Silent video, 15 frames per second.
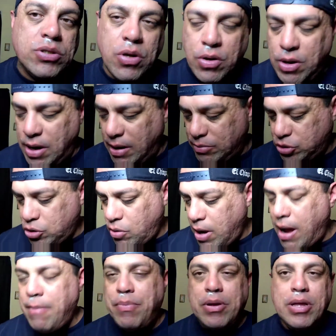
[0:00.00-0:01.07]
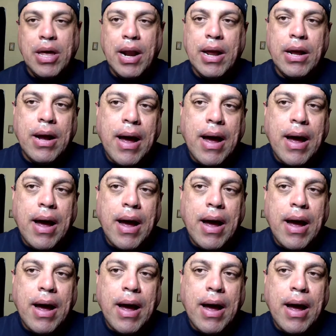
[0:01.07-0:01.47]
So yeah, I'm so happy that I